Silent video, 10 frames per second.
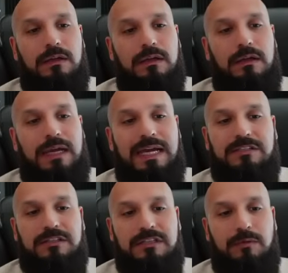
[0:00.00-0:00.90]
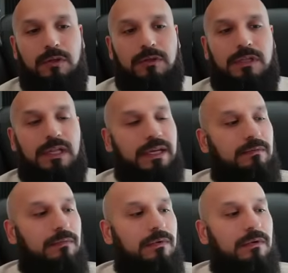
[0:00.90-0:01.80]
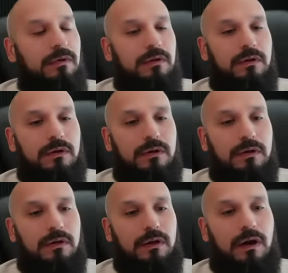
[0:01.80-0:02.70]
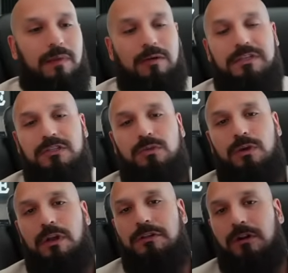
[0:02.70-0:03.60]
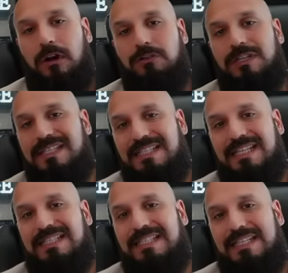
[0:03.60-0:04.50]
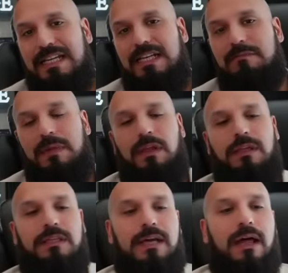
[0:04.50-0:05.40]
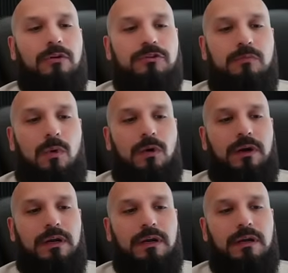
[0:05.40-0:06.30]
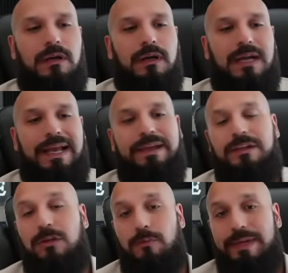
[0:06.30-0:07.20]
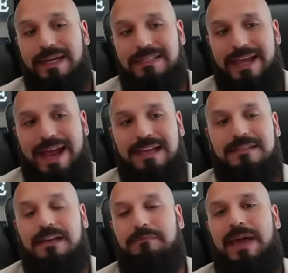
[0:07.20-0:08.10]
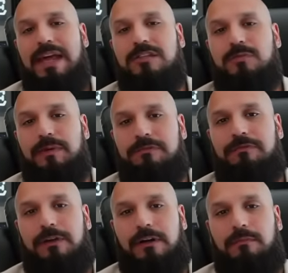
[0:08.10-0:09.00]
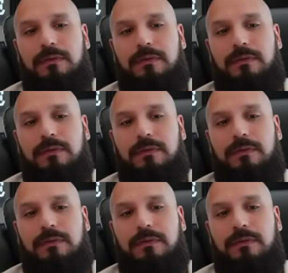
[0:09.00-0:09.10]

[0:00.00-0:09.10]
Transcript: has a similar claim amounting to another $116 million more. And a UBS asset management firm